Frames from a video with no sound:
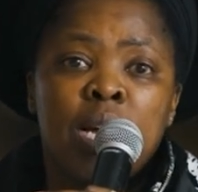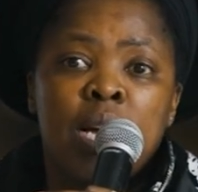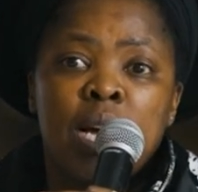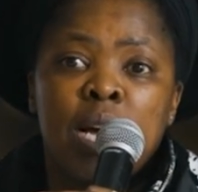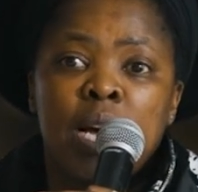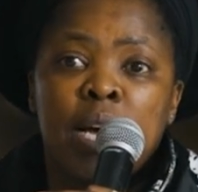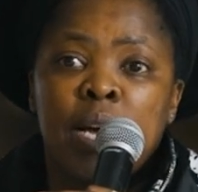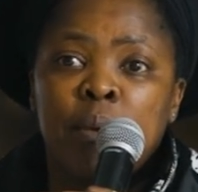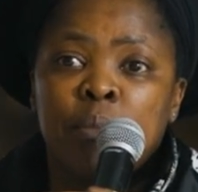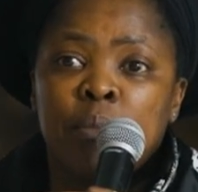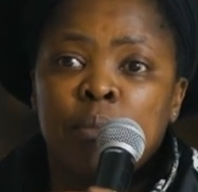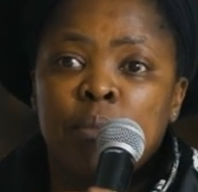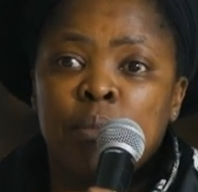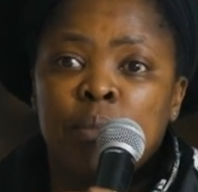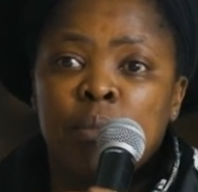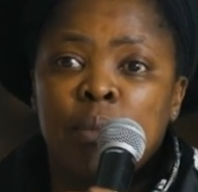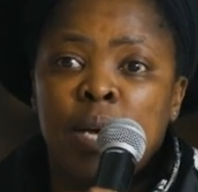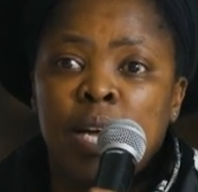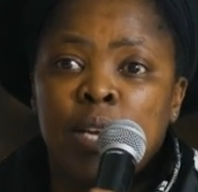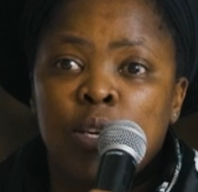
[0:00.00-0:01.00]

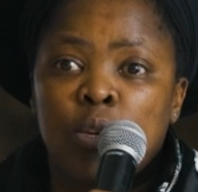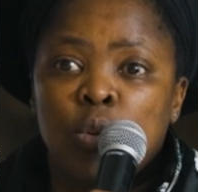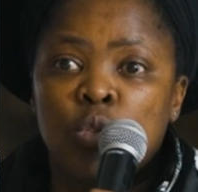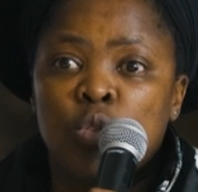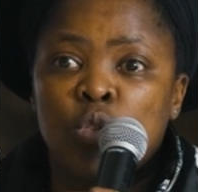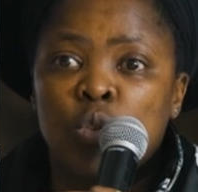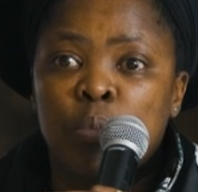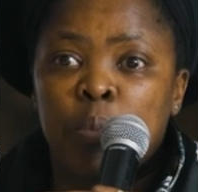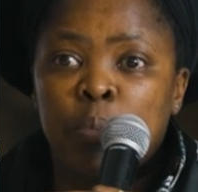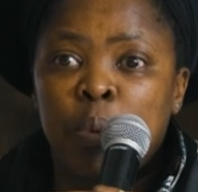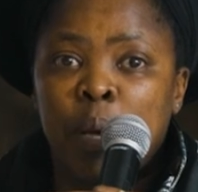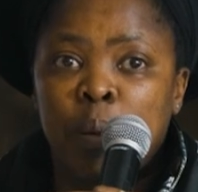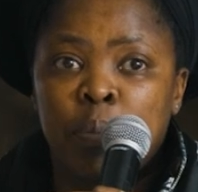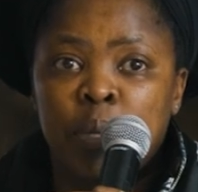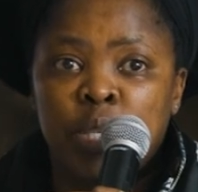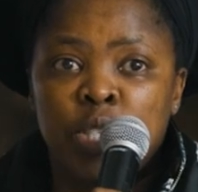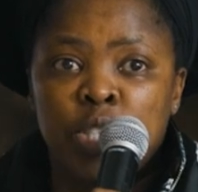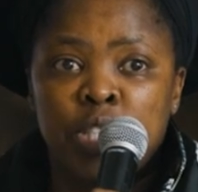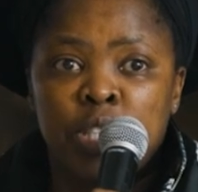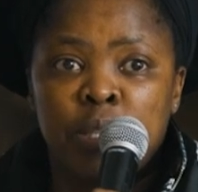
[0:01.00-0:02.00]
I'll also be
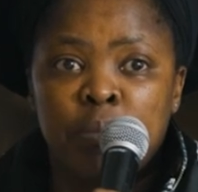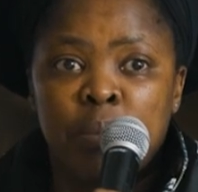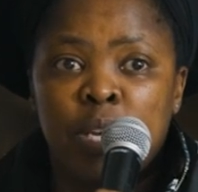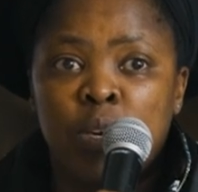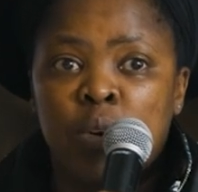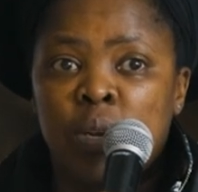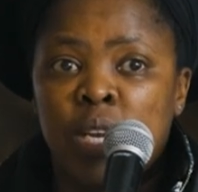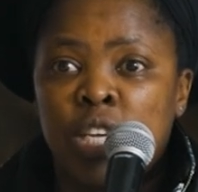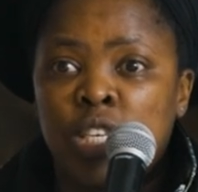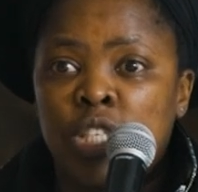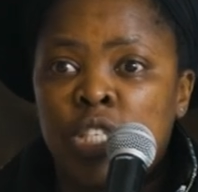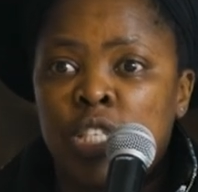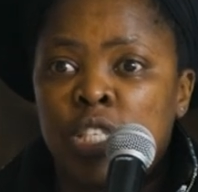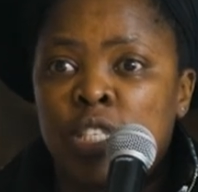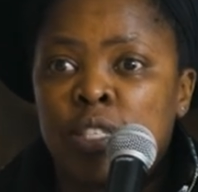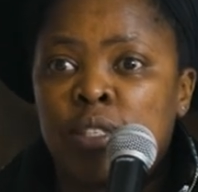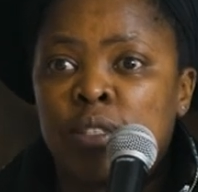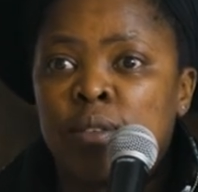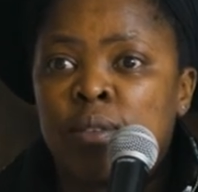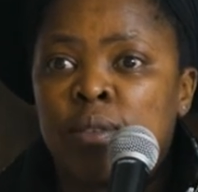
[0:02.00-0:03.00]
publishing my
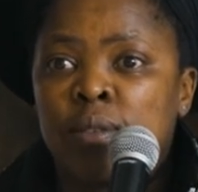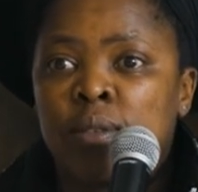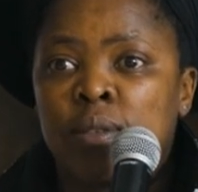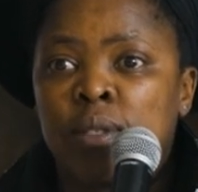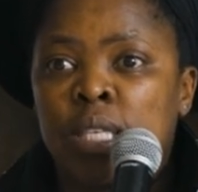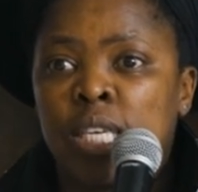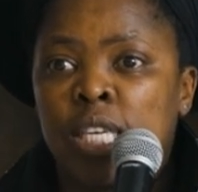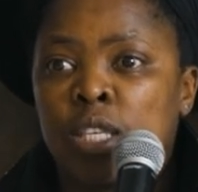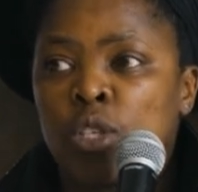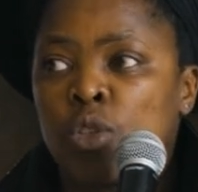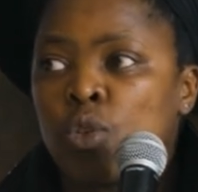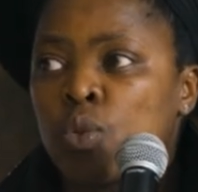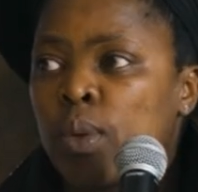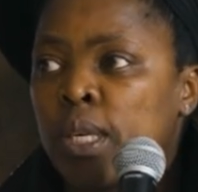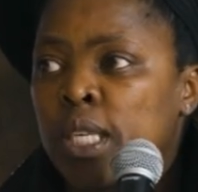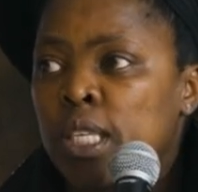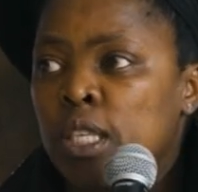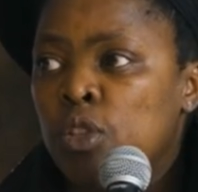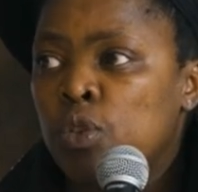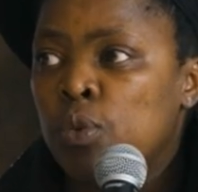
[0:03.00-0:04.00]
collection in
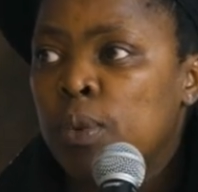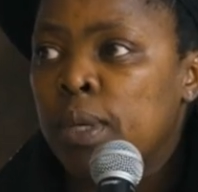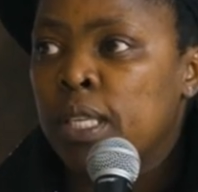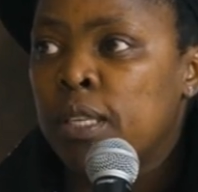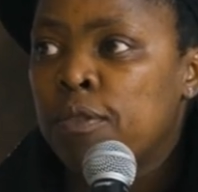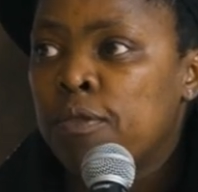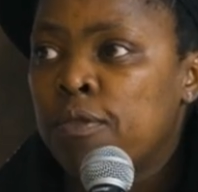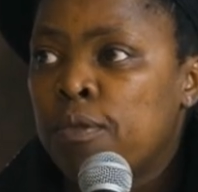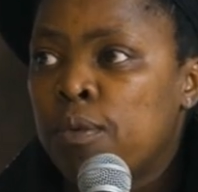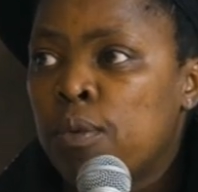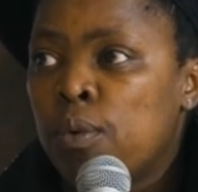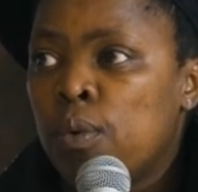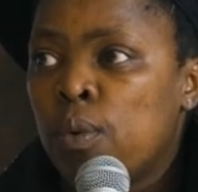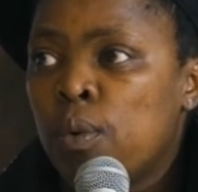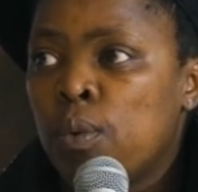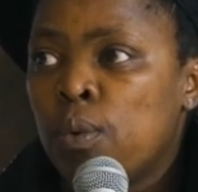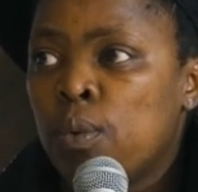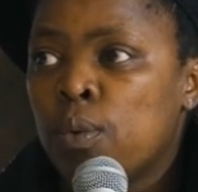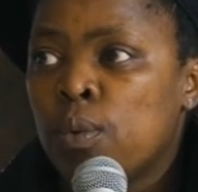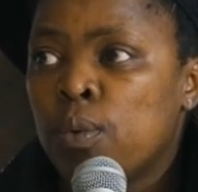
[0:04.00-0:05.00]

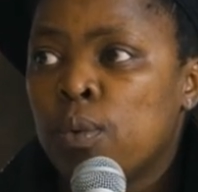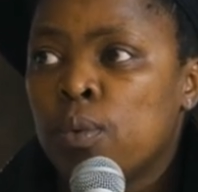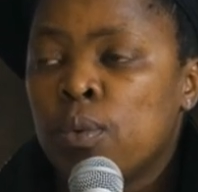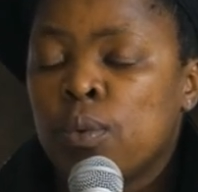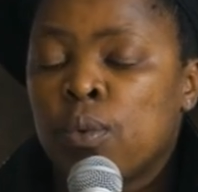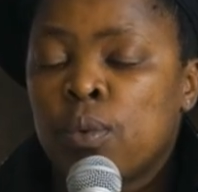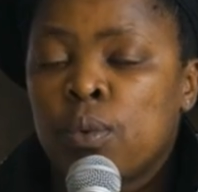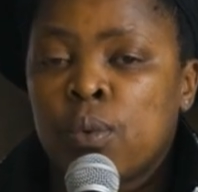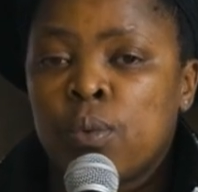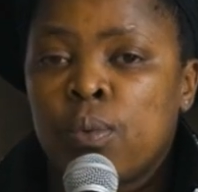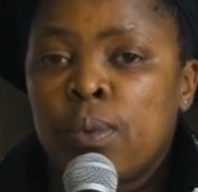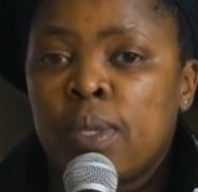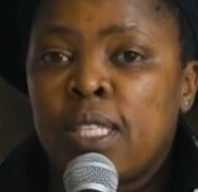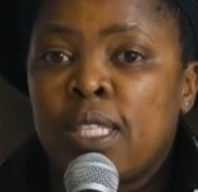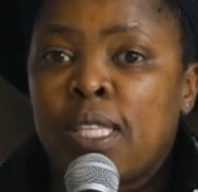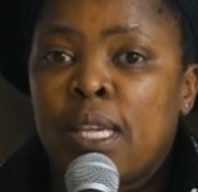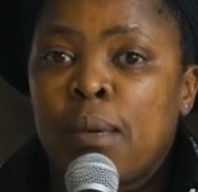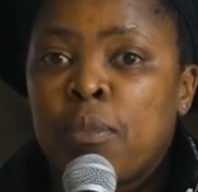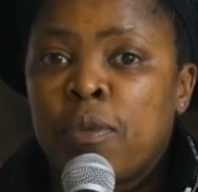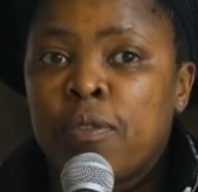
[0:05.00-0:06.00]
2024 with
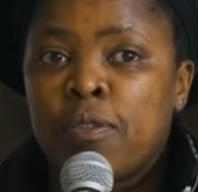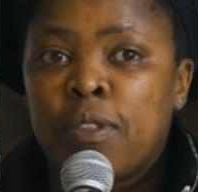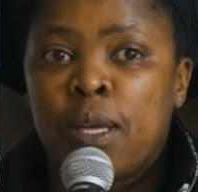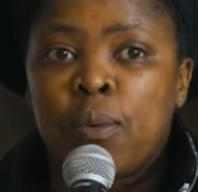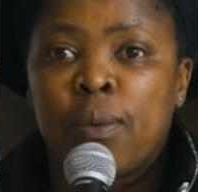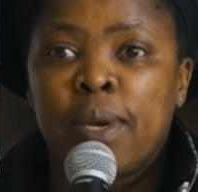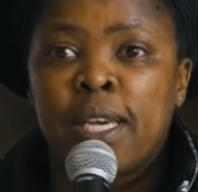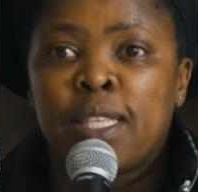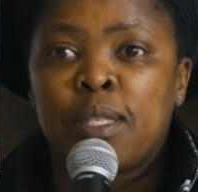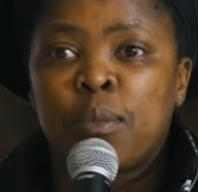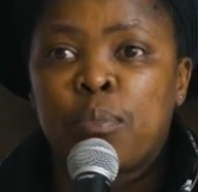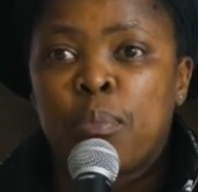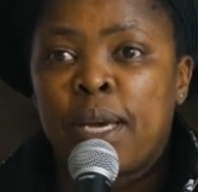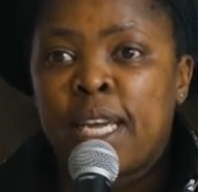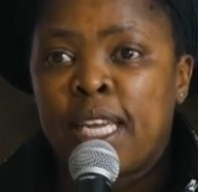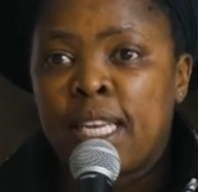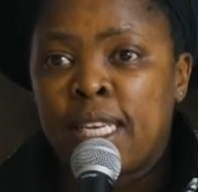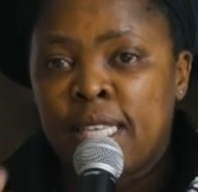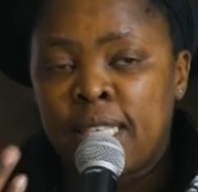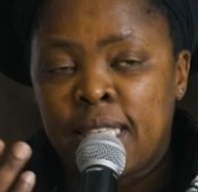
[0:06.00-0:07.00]
some of the works by
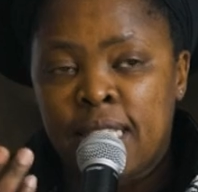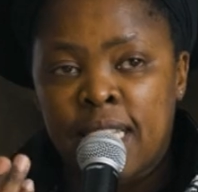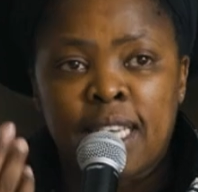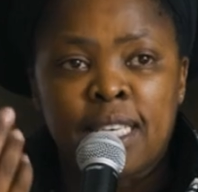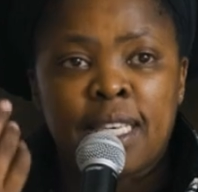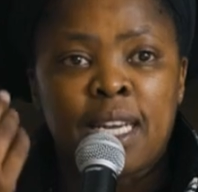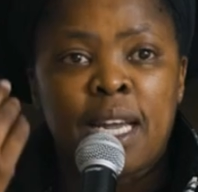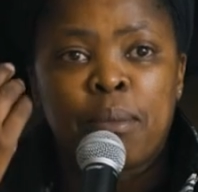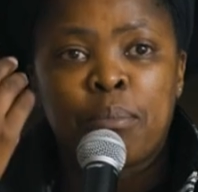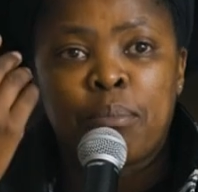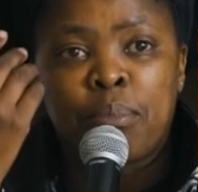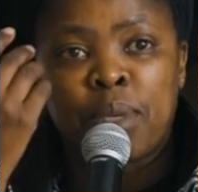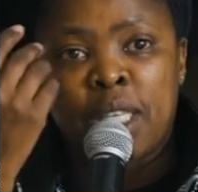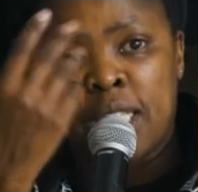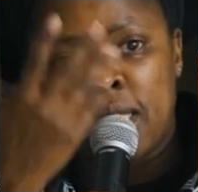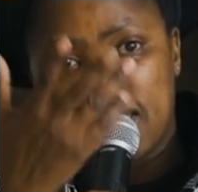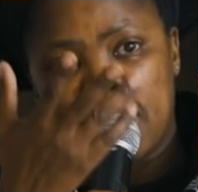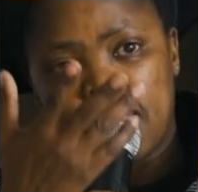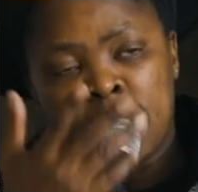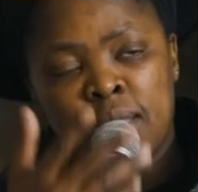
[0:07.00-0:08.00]
Lindeka
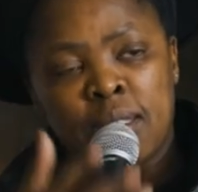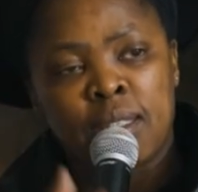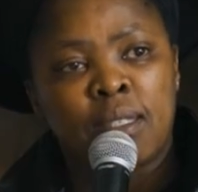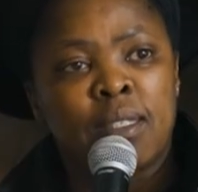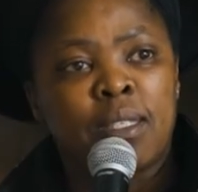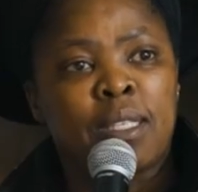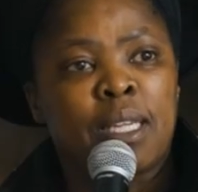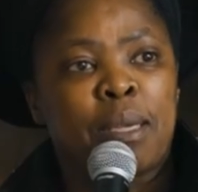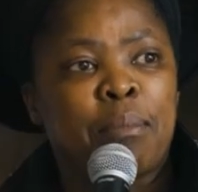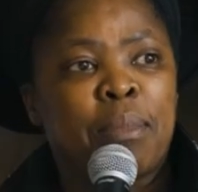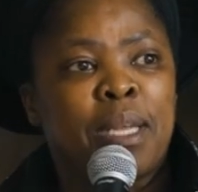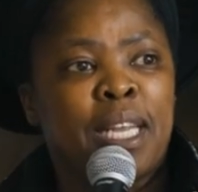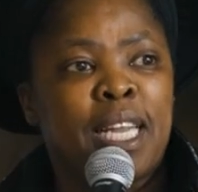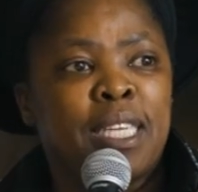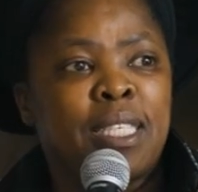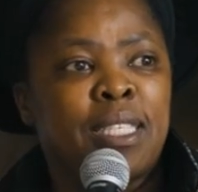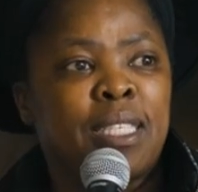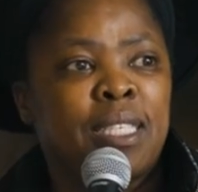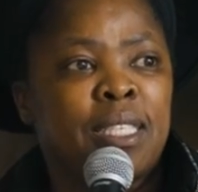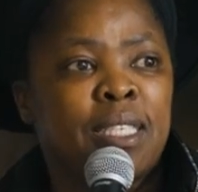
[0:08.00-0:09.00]
Kambi,
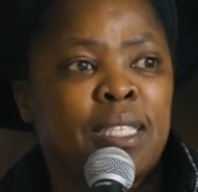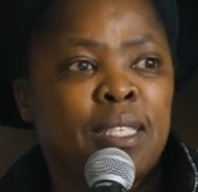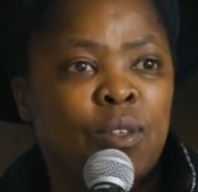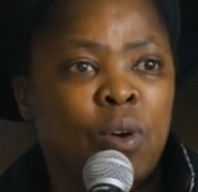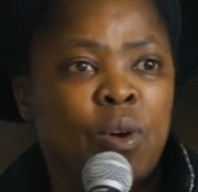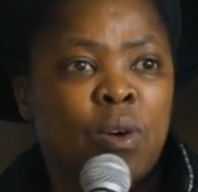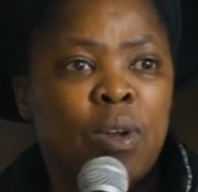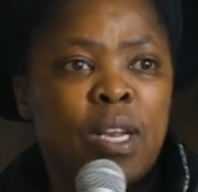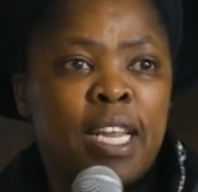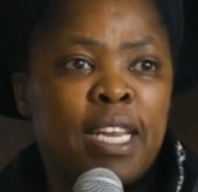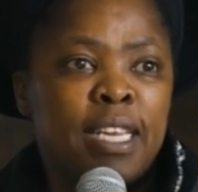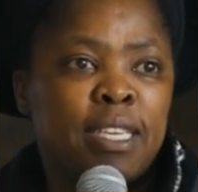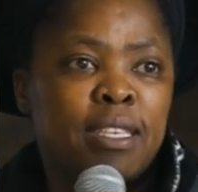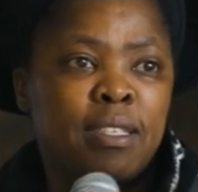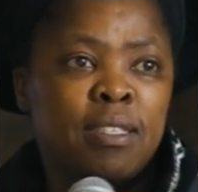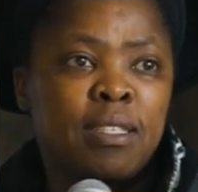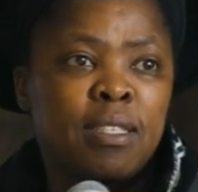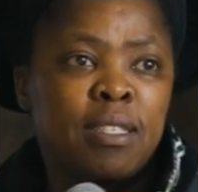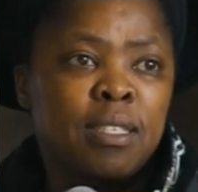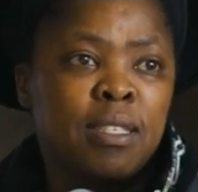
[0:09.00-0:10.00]
Tembela Dick, Colin,